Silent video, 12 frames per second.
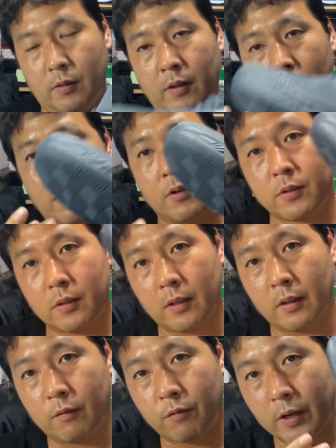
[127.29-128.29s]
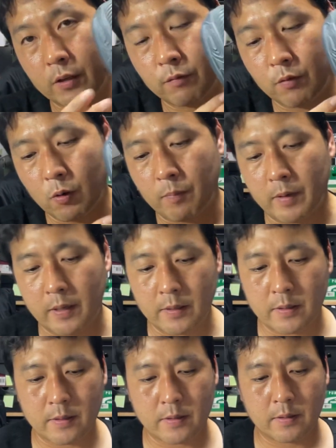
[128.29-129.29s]
The cushioning, the fresh foam,
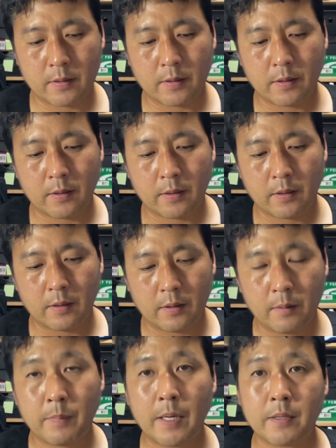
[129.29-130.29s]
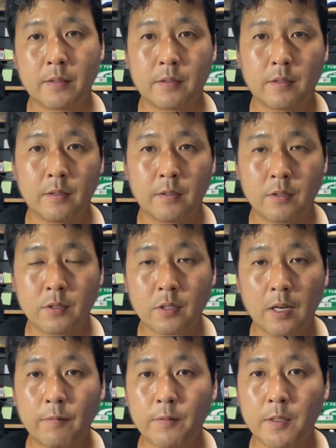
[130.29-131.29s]
it's the best,
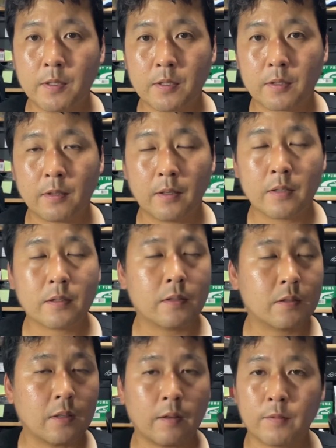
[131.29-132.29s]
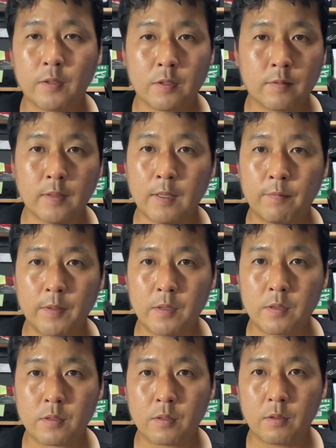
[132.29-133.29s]
softest, it's the softest, fluffiest